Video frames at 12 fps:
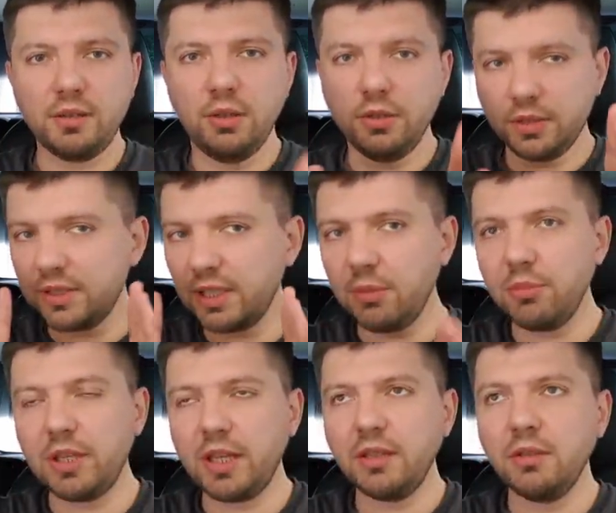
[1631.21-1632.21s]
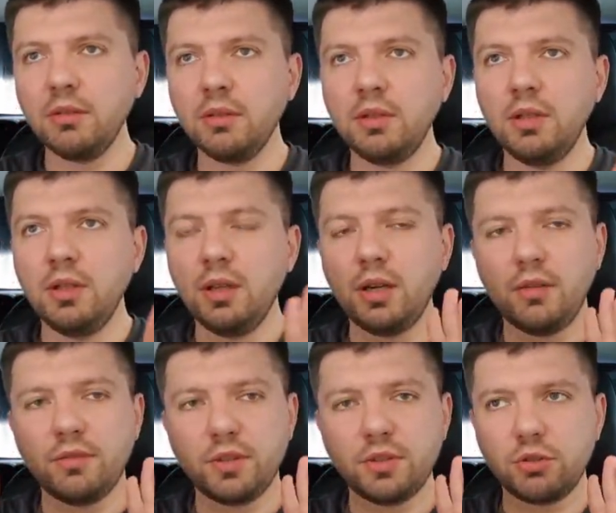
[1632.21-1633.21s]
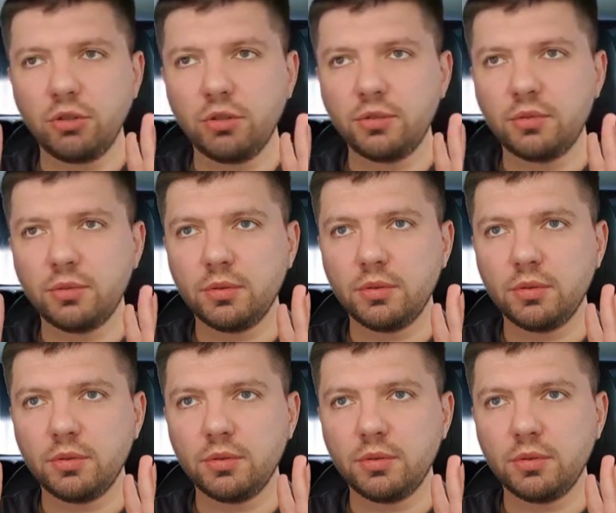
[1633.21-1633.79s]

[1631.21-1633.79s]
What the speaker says: on the same day after short